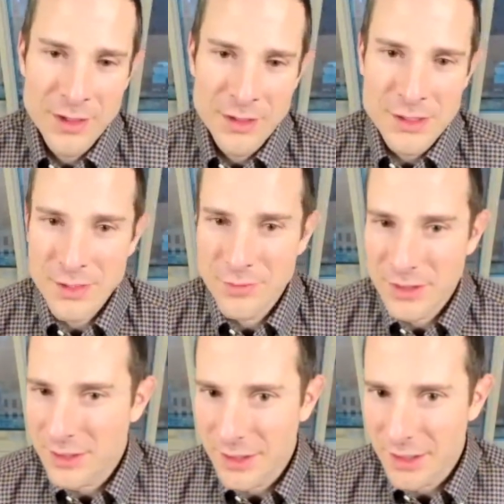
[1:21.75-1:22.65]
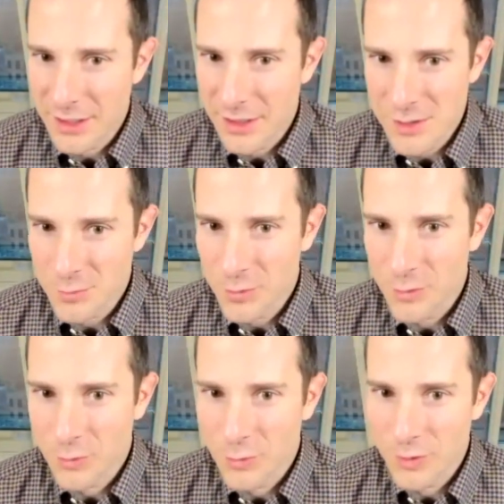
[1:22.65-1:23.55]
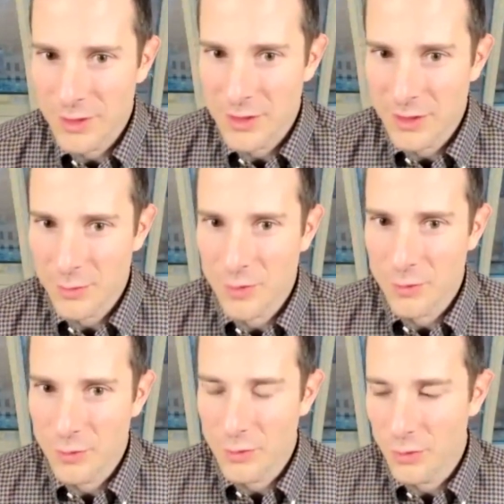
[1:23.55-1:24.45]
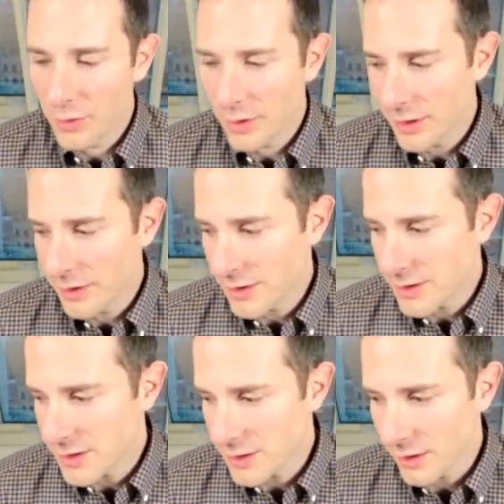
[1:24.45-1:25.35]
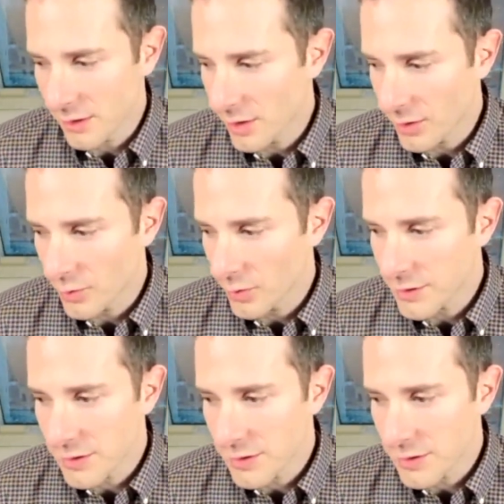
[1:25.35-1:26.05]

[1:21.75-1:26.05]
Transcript: seven to ten days, and we're, we're getting them through uh, the S E C like clockwork.